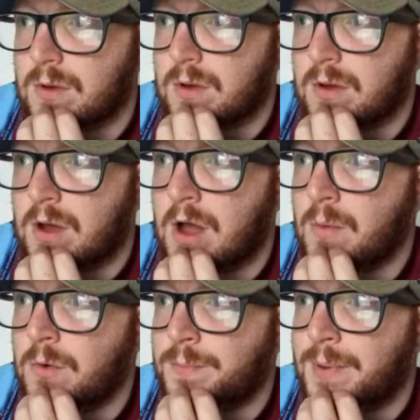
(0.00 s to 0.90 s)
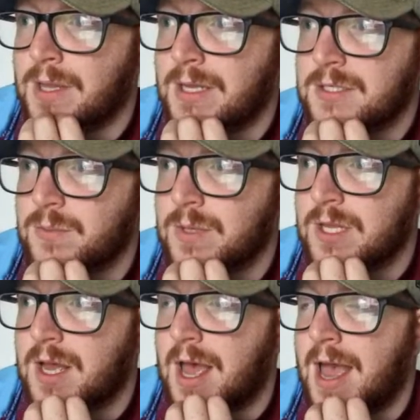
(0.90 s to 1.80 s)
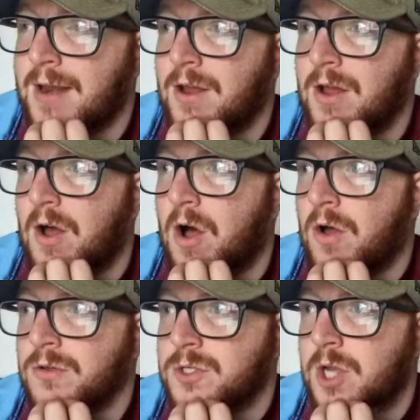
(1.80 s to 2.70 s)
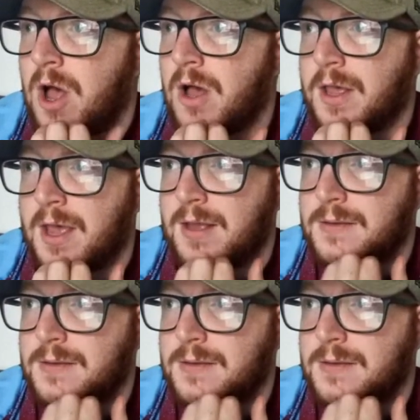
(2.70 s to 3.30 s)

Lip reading: Harwood Bellis with a header on target.